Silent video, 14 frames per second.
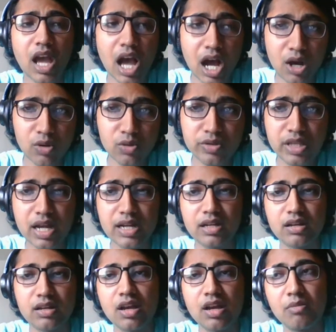how
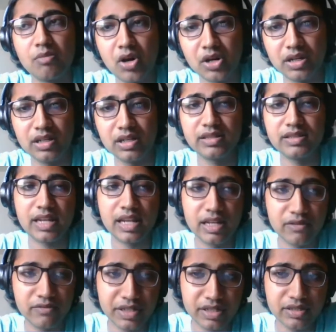that model is
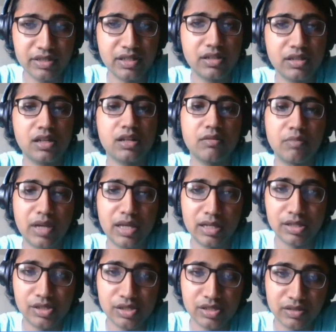relevant in that
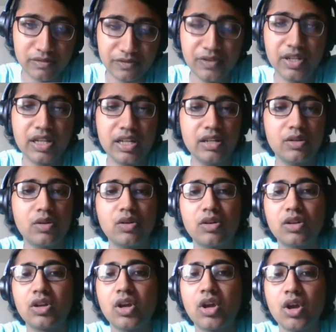biological field,
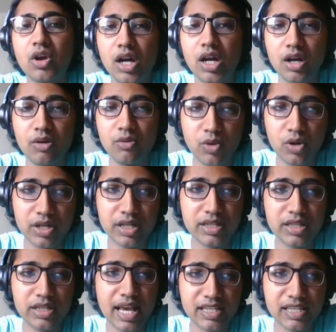or what are
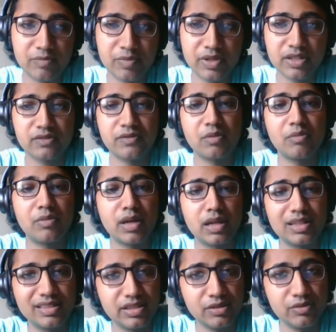the aspects from
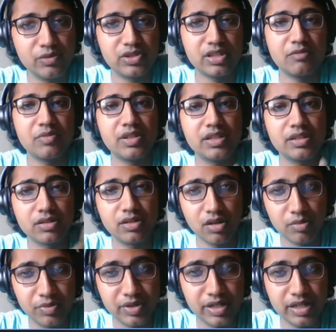biology which have been
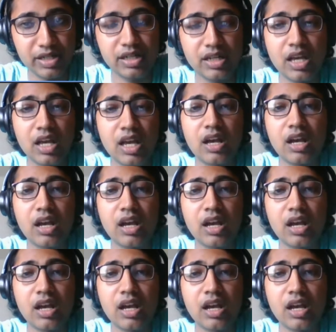incorporated.